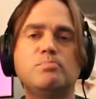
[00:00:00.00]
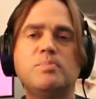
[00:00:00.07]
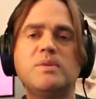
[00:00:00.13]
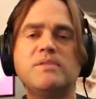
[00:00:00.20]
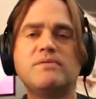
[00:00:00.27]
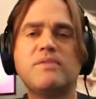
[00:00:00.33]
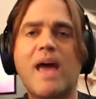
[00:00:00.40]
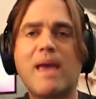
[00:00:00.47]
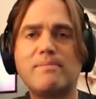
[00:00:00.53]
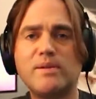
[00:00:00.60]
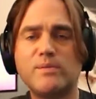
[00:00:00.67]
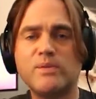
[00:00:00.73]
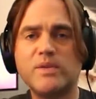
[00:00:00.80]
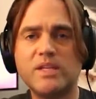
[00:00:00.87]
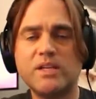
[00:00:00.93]
be
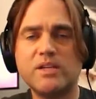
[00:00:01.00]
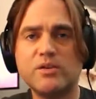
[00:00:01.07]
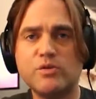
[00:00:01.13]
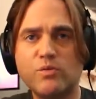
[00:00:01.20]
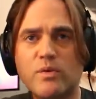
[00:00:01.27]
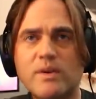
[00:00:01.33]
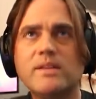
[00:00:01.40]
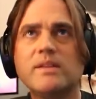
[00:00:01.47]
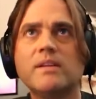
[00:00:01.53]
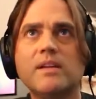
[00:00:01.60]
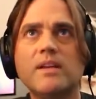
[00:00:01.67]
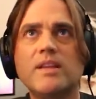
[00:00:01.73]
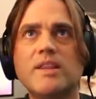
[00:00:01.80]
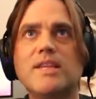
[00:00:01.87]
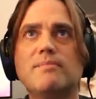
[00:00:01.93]
vibing with it. You want
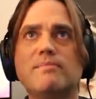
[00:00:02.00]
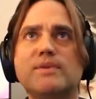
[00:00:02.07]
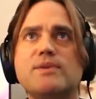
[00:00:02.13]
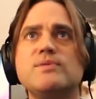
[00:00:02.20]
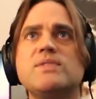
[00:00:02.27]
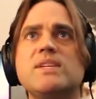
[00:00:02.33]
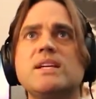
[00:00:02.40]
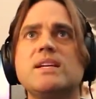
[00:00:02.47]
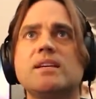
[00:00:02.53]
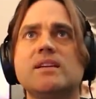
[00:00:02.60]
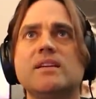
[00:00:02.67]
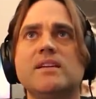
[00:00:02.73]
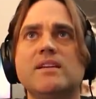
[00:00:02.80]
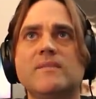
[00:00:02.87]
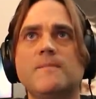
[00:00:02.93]
the music
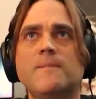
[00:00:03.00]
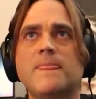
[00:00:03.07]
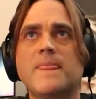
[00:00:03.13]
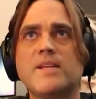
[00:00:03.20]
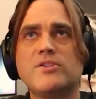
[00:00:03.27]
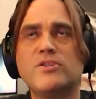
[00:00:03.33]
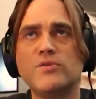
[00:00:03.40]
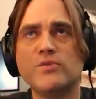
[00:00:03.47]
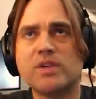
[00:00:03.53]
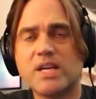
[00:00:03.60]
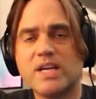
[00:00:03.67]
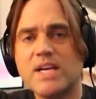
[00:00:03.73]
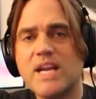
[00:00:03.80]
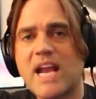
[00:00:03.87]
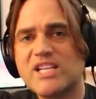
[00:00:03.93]
to
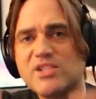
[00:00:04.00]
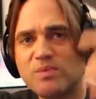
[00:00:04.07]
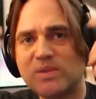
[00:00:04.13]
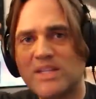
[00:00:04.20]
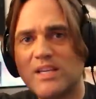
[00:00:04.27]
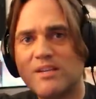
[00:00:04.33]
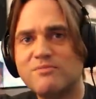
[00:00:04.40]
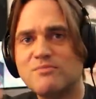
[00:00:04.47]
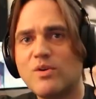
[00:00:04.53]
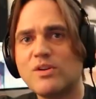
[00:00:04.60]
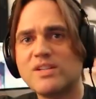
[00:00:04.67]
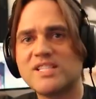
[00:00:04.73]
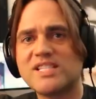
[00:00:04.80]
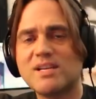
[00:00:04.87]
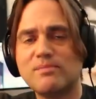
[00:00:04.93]
connect with them
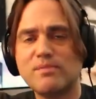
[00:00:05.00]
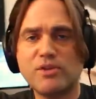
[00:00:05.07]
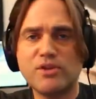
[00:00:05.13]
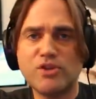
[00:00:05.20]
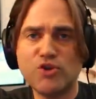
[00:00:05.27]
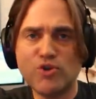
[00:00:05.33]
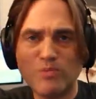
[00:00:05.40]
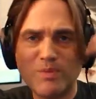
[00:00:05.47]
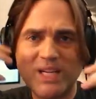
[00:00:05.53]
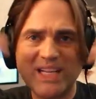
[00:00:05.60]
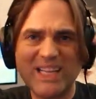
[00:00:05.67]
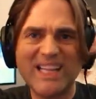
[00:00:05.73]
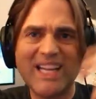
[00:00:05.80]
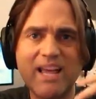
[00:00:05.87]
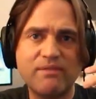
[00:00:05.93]
on some
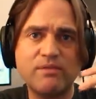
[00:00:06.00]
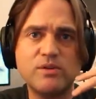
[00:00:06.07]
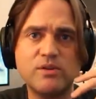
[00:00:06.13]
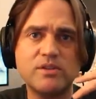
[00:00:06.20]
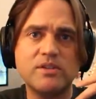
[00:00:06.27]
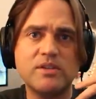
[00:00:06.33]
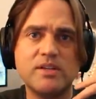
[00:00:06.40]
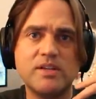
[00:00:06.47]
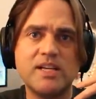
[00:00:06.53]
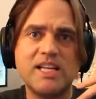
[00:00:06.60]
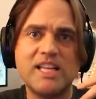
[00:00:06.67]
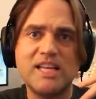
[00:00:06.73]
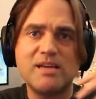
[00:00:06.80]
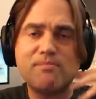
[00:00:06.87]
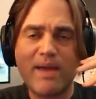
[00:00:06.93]
human level
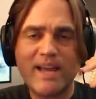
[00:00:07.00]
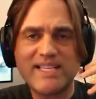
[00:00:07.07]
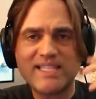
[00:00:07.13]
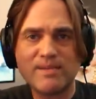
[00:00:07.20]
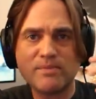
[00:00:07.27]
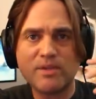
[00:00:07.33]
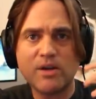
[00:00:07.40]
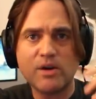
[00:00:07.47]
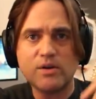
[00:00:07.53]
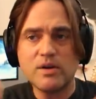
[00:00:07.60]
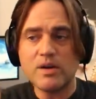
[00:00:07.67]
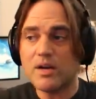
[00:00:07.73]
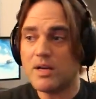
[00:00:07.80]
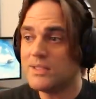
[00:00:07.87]
that makes them go,